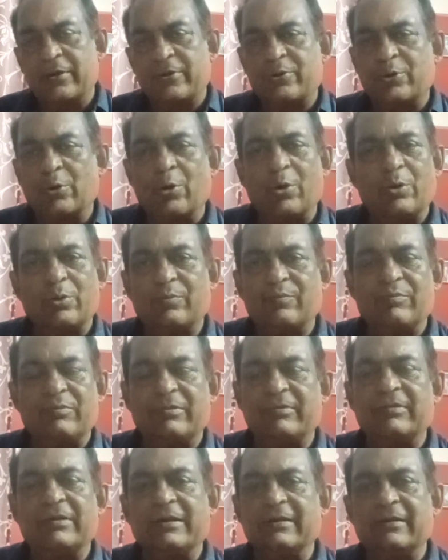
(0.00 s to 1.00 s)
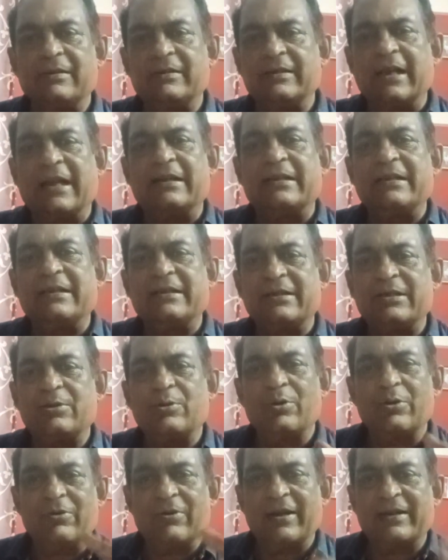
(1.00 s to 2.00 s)
So that is,
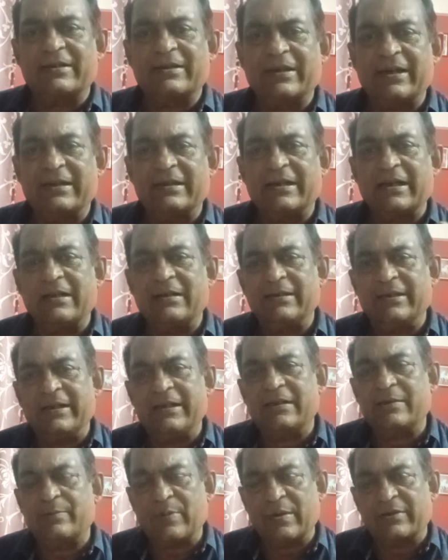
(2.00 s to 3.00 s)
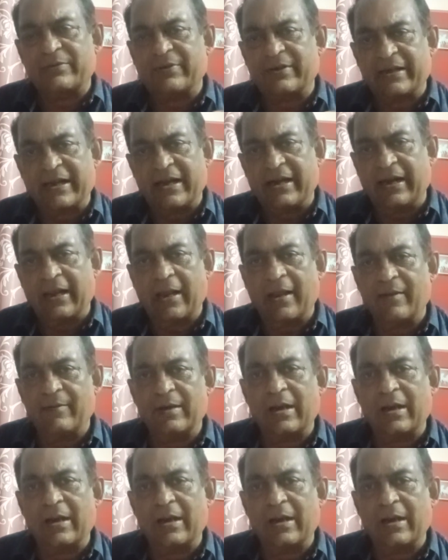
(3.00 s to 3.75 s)
restricting the specific area.